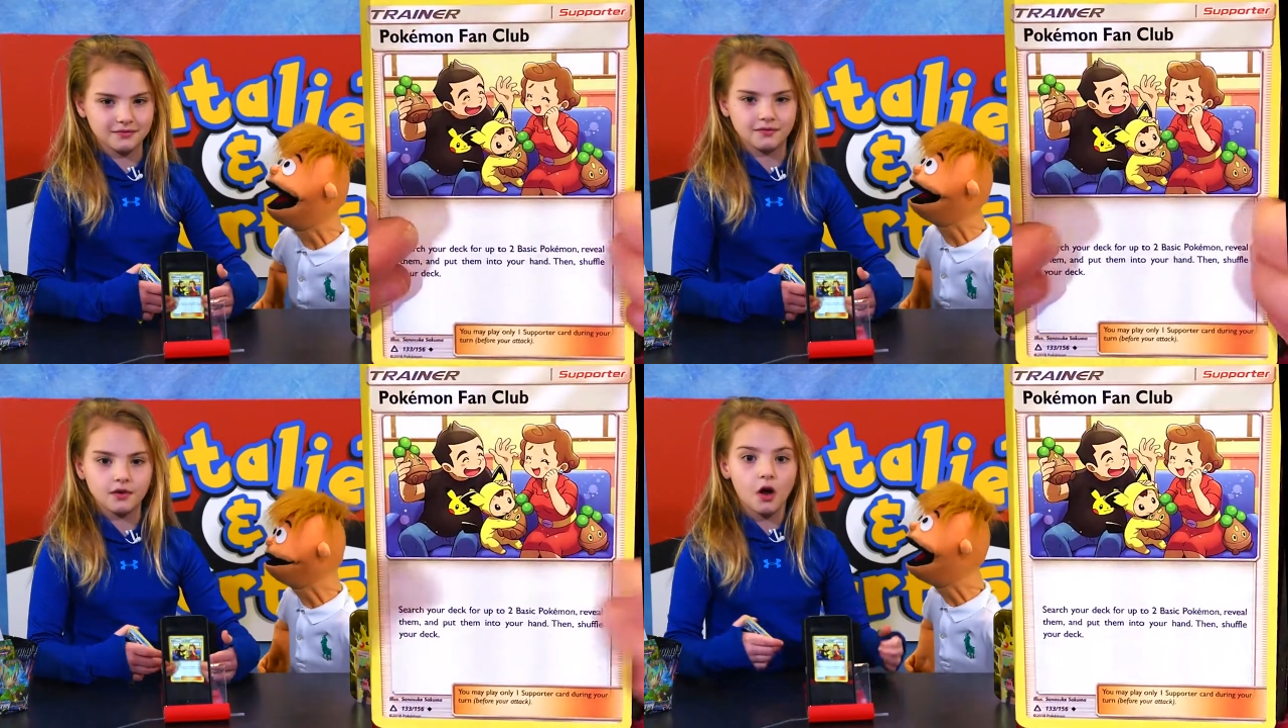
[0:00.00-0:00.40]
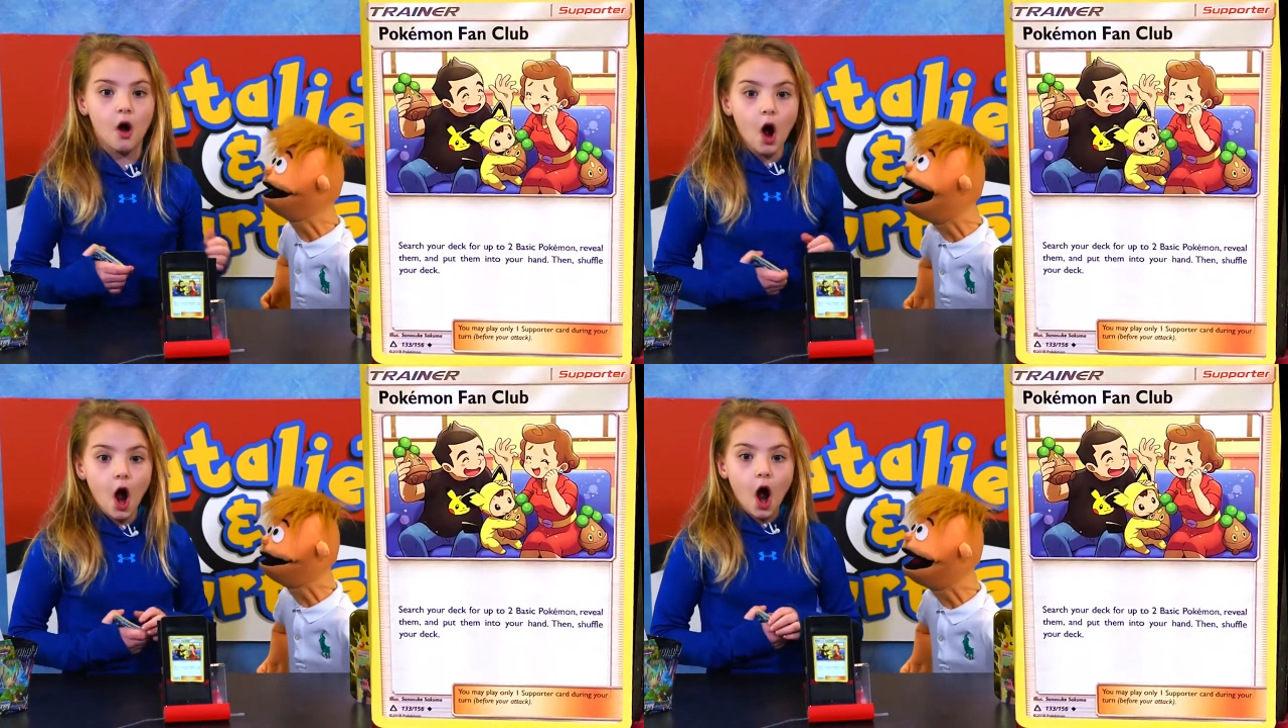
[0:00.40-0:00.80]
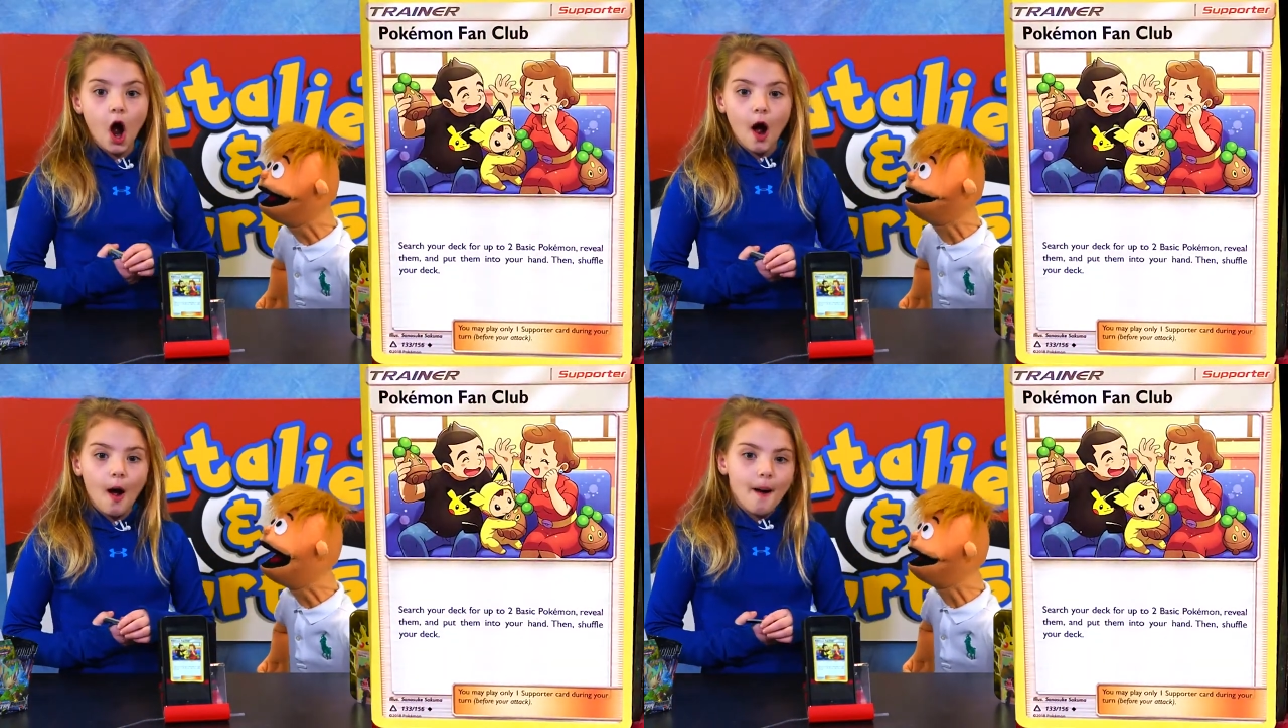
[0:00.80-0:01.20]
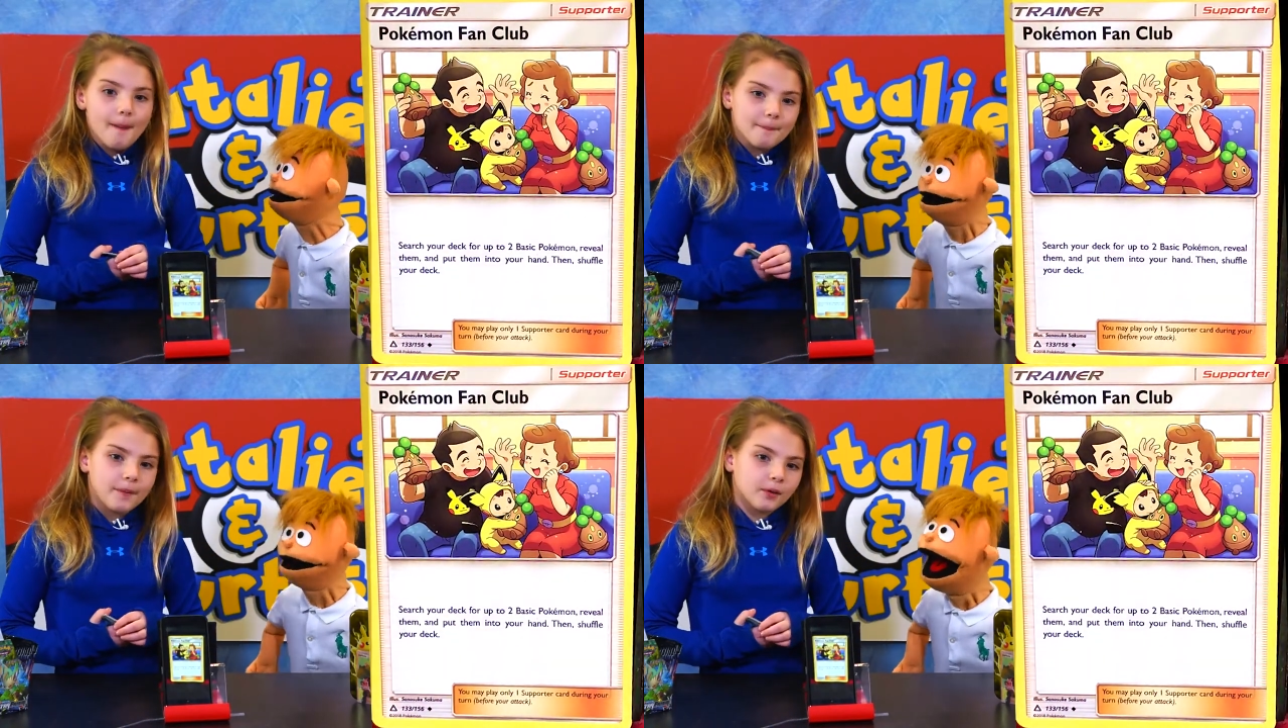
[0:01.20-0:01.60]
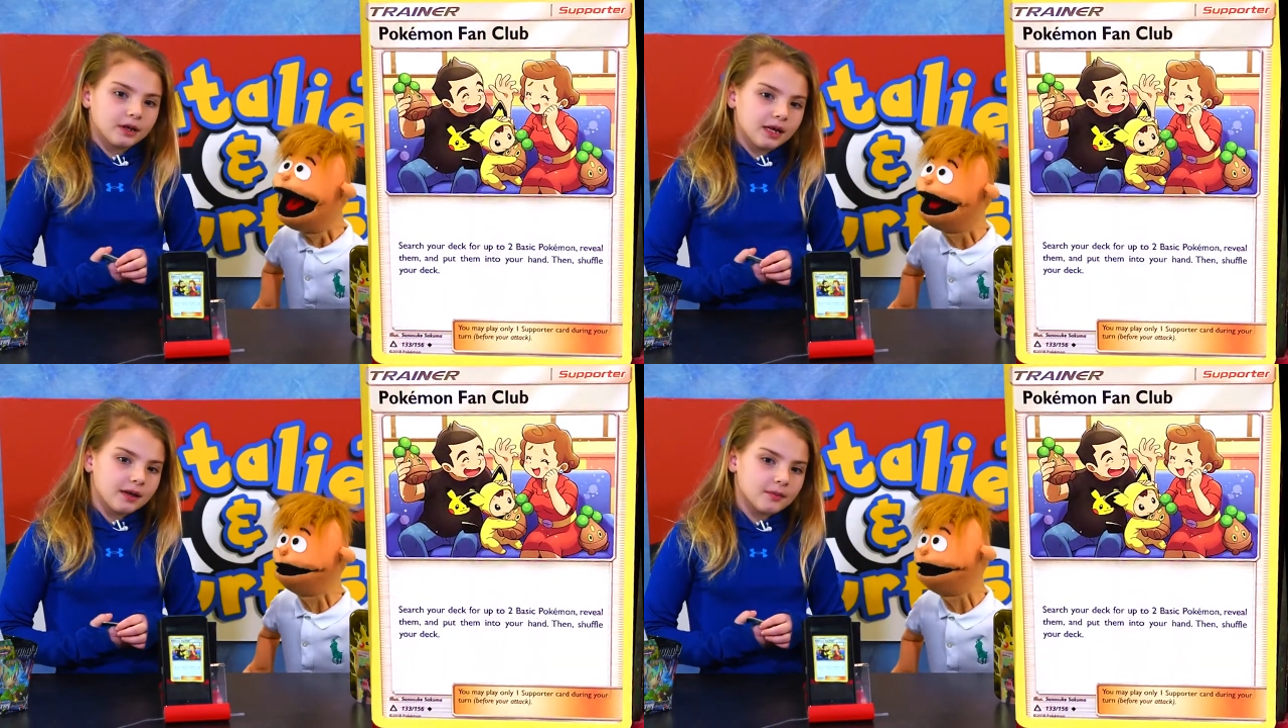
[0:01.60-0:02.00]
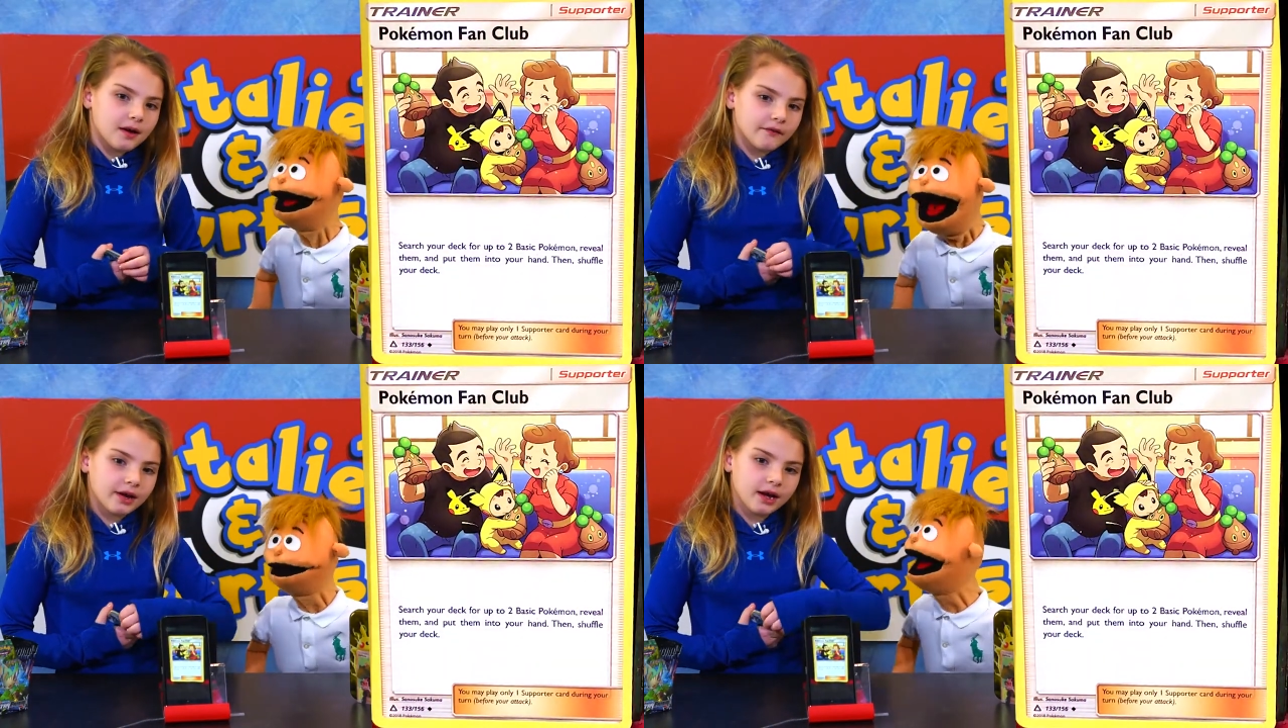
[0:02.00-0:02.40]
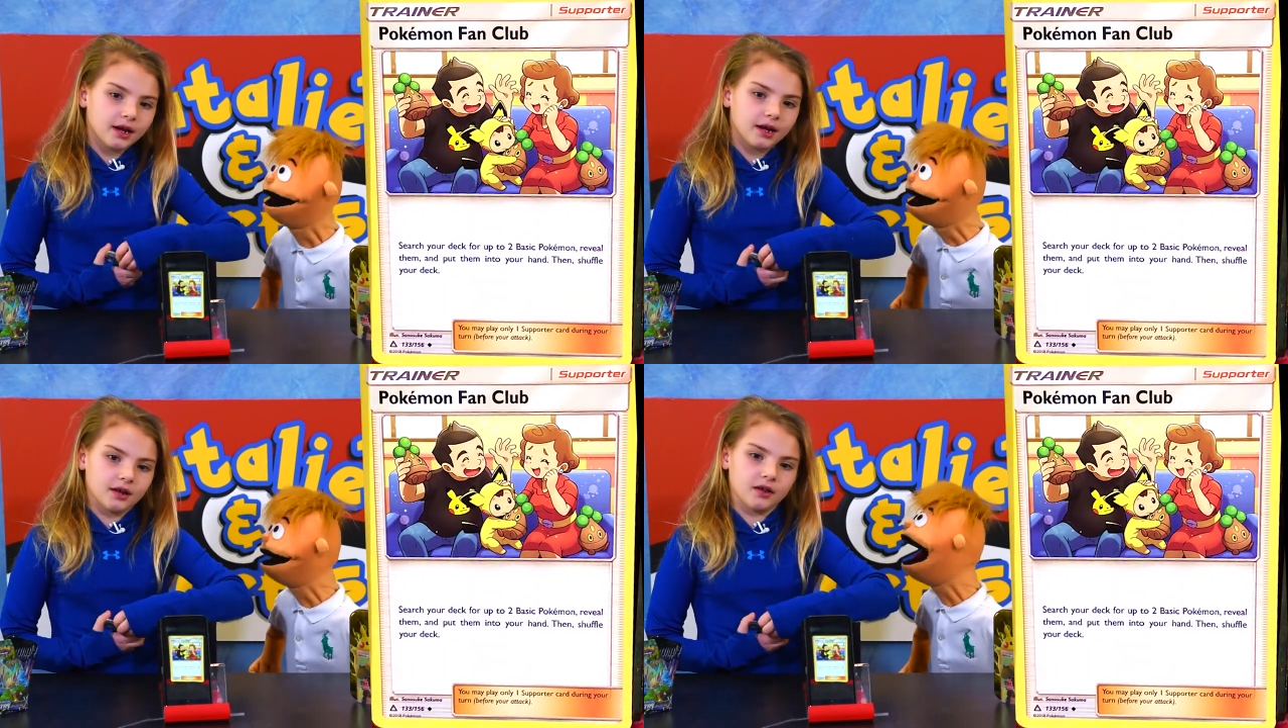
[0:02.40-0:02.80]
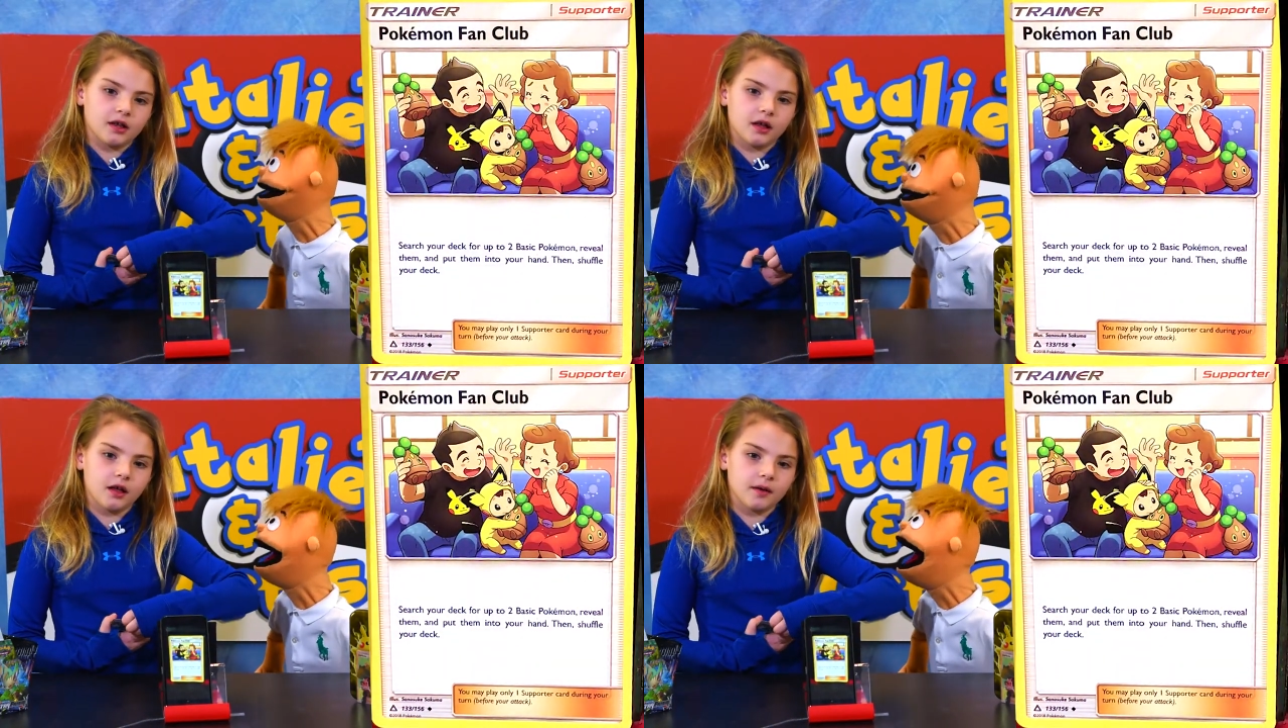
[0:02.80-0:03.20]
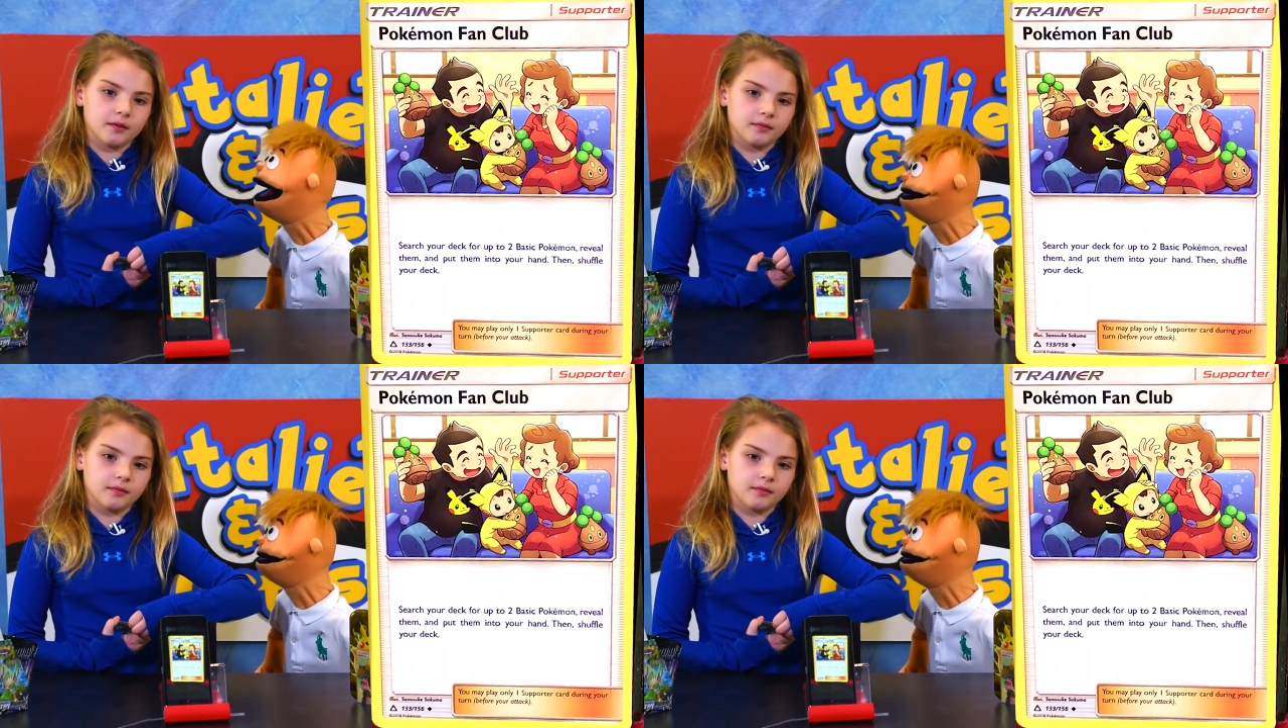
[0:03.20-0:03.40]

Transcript: like Monkey Inferno. Oh, a Pokemon fan